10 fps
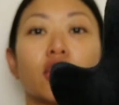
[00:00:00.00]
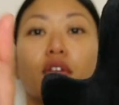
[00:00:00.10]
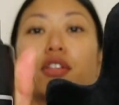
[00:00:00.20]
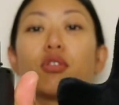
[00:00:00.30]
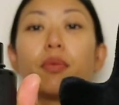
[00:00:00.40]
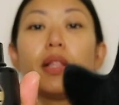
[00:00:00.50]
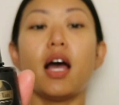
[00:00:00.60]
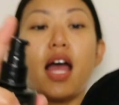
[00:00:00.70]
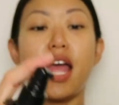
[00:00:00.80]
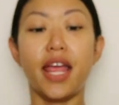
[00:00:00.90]
Going to
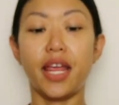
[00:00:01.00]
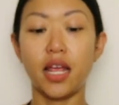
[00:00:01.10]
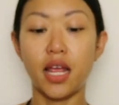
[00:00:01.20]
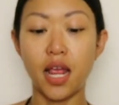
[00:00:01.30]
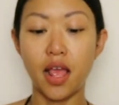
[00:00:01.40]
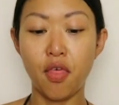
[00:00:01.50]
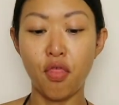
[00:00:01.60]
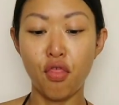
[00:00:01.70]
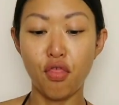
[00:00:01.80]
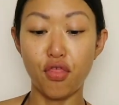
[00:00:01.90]
apply
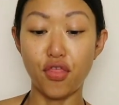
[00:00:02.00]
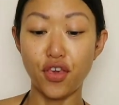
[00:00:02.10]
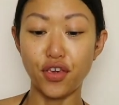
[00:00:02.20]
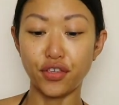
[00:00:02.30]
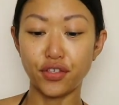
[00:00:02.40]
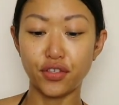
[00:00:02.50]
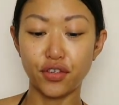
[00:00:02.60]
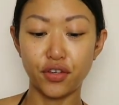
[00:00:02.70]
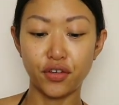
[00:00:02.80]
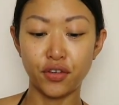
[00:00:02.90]
this
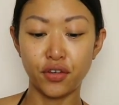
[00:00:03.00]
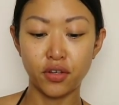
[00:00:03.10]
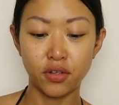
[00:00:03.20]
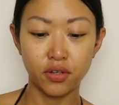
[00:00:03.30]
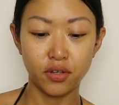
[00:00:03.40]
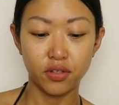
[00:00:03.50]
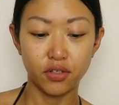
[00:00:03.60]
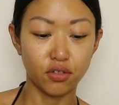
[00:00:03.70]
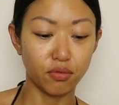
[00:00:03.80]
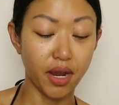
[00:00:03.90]

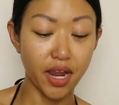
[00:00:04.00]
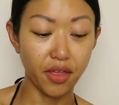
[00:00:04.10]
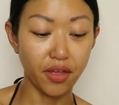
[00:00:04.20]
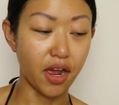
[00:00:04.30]
to my other